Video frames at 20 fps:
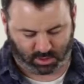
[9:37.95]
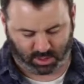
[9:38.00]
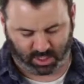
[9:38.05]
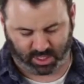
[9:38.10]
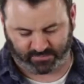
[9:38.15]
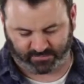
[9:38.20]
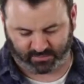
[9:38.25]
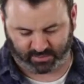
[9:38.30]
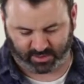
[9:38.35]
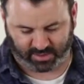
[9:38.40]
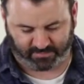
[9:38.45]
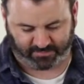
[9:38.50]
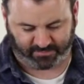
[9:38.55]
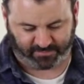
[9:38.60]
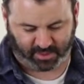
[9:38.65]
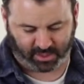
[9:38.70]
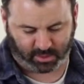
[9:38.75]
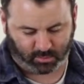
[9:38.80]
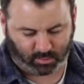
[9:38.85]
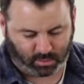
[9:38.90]
After that
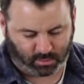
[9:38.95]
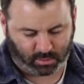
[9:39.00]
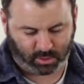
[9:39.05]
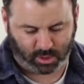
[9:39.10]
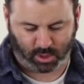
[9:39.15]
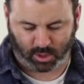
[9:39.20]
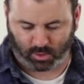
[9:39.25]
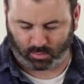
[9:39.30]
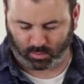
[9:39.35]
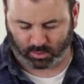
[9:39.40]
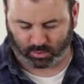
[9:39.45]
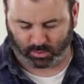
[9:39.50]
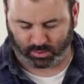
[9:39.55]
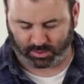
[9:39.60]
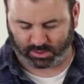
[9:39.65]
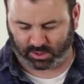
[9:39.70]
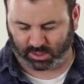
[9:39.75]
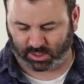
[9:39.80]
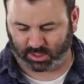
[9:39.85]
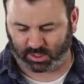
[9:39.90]
final one, we're going
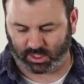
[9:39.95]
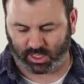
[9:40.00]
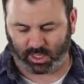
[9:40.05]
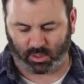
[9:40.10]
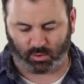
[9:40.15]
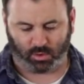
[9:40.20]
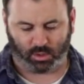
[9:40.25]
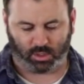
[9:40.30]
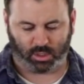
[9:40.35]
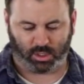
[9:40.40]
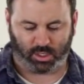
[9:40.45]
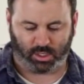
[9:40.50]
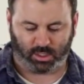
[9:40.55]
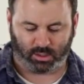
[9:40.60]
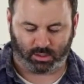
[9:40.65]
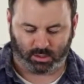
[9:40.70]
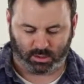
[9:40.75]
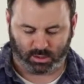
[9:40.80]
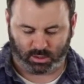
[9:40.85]
to get our